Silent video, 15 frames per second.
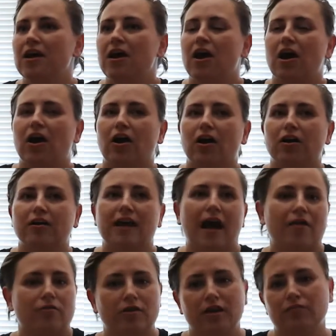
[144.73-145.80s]
are
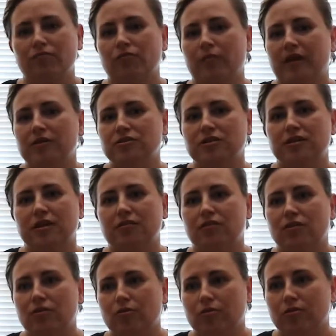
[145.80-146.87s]
gathering information and
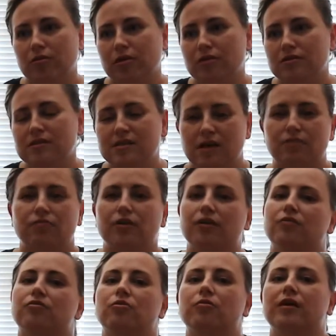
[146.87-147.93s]
they're deciphering
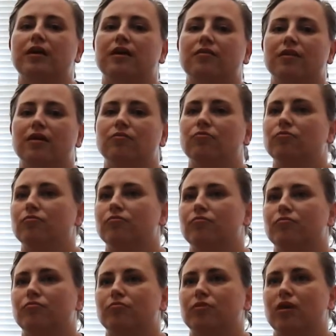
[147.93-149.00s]
through it and then
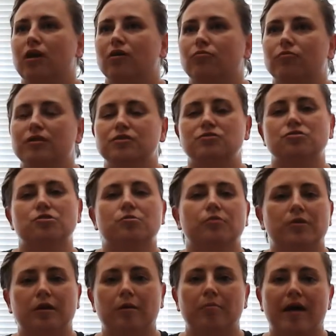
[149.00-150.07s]
kind of
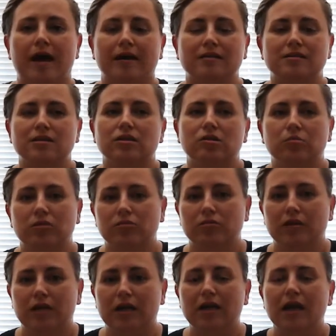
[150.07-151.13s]
redistributing it back to the
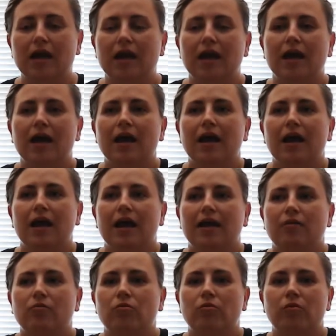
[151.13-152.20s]
community.
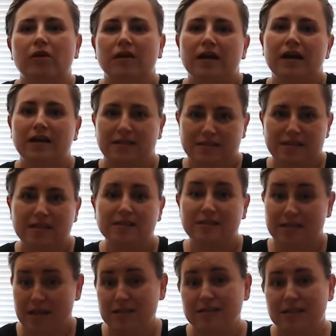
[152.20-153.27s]
And in a sense,
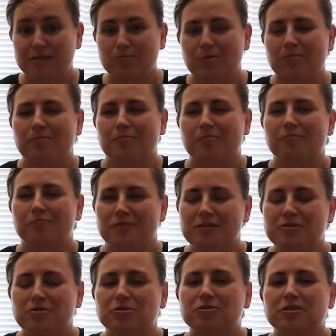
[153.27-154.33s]
yes, that's what
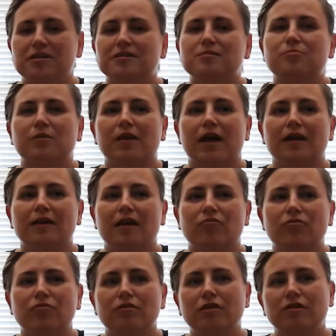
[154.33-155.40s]
research is, but I
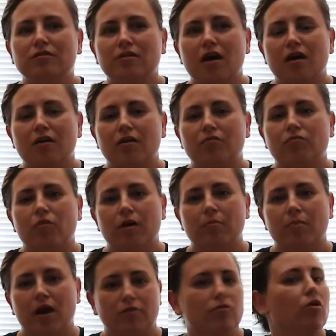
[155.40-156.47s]
never really thought of what
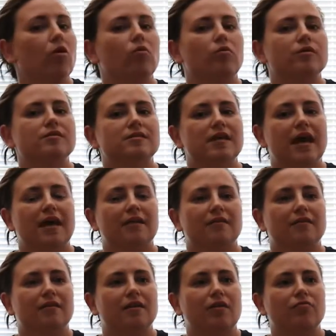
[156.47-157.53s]
my role was,
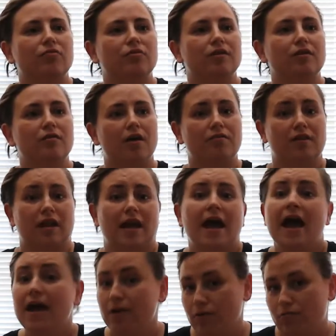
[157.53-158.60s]
and never really thought that I
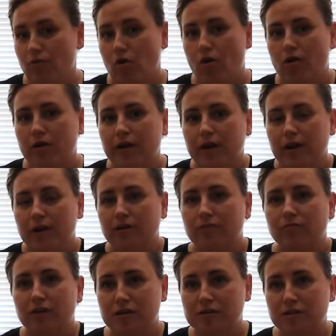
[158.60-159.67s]
had a role in
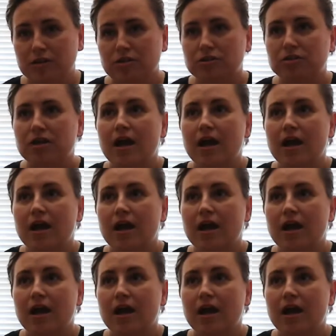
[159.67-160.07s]
research.